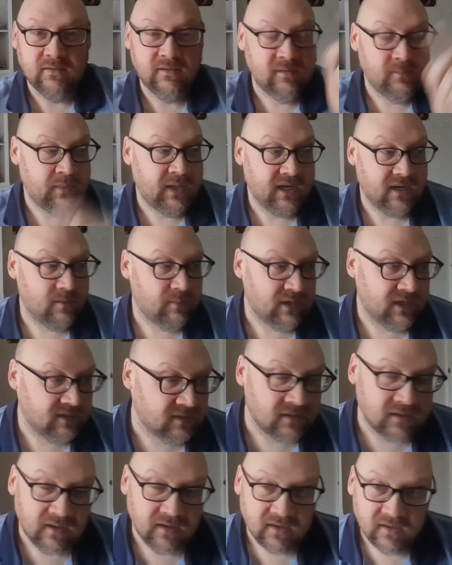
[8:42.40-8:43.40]
the main
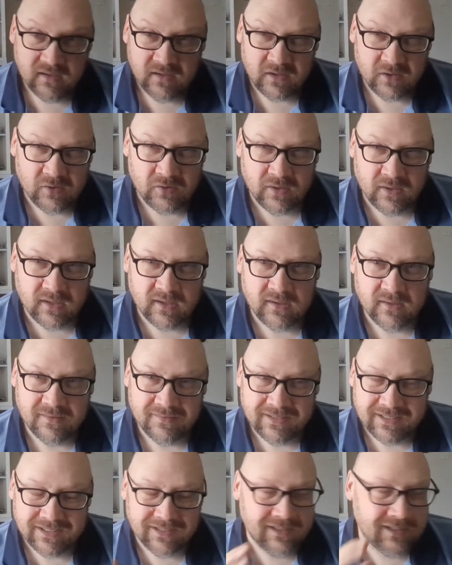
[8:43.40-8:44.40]
commander.
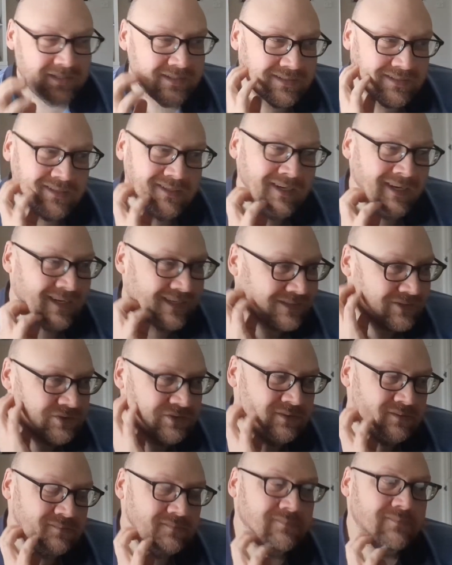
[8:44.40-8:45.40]
It
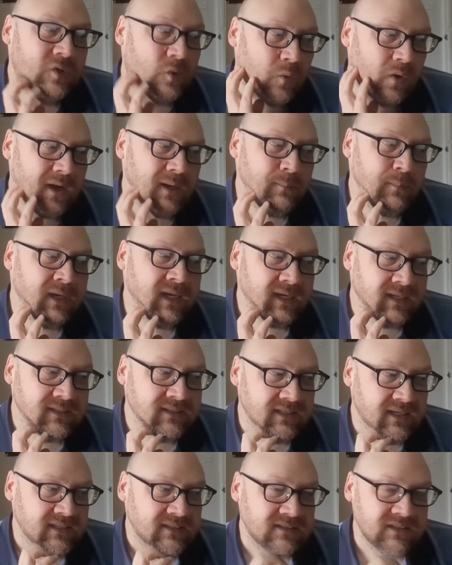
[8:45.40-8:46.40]
doesn't quite make
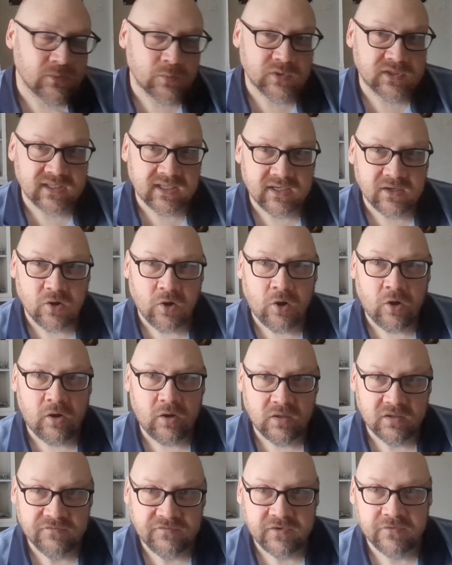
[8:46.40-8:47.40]
sense. You would think
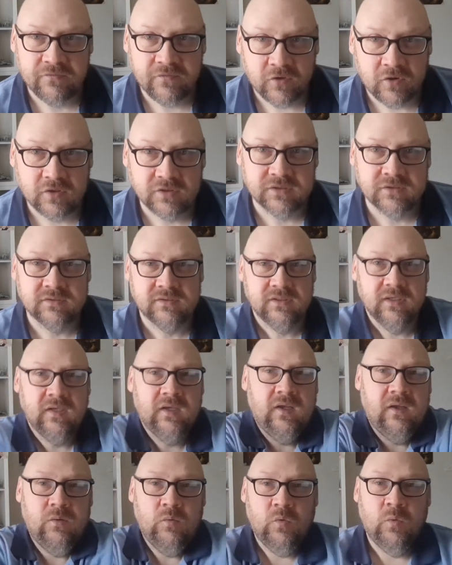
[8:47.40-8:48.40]
all of your forces
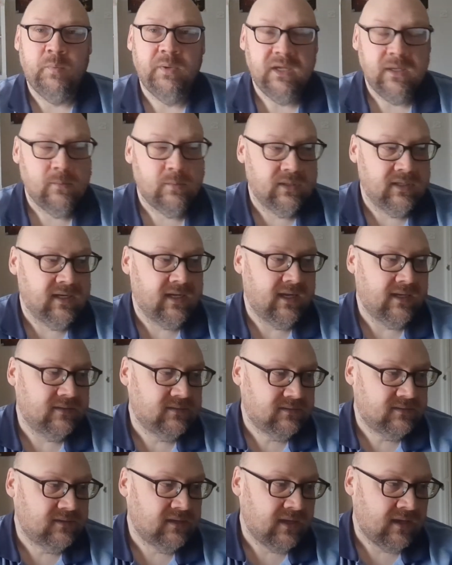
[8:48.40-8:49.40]
will be able to get
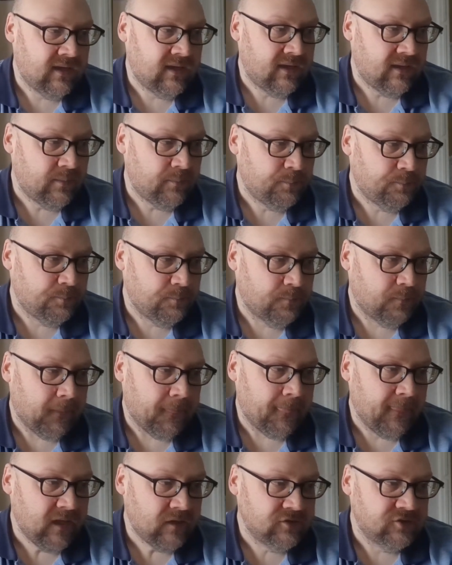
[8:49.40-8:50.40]

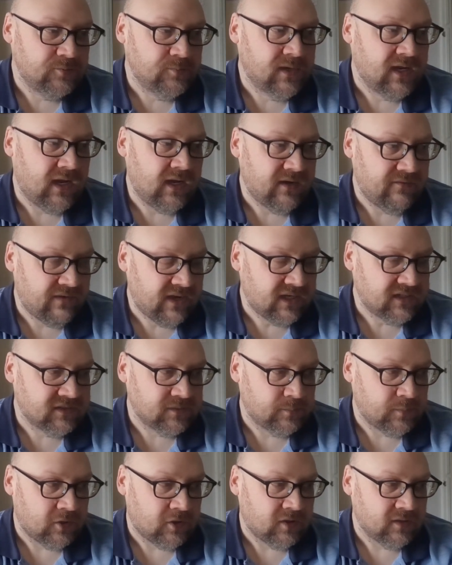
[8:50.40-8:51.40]
some kind of air
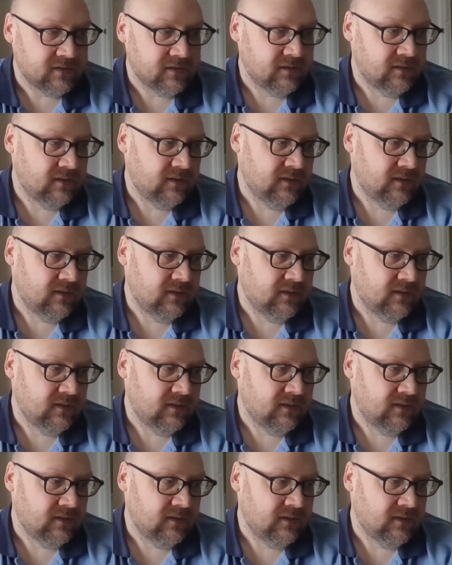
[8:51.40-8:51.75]
support.